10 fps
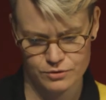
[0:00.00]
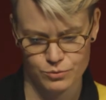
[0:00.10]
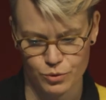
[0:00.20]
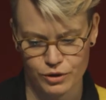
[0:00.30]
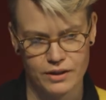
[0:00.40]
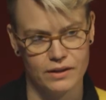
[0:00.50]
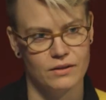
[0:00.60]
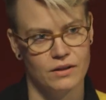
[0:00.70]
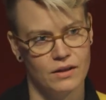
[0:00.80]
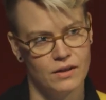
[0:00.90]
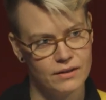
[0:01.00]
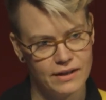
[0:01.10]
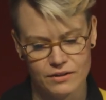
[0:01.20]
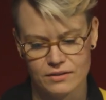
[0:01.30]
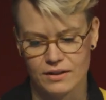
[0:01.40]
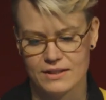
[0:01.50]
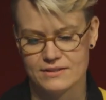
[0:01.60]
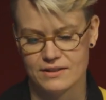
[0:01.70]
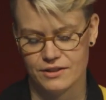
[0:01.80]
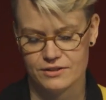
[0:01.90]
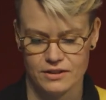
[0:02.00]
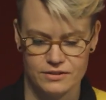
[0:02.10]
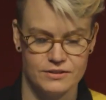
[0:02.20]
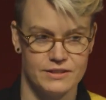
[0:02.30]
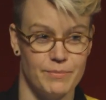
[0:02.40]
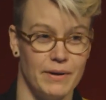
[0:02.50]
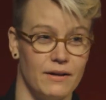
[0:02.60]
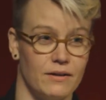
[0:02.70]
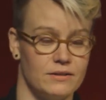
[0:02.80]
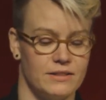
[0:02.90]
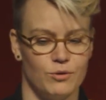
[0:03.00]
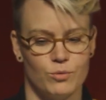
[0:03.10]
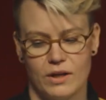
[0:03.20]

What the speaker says: working down the list, and you start to see patterns and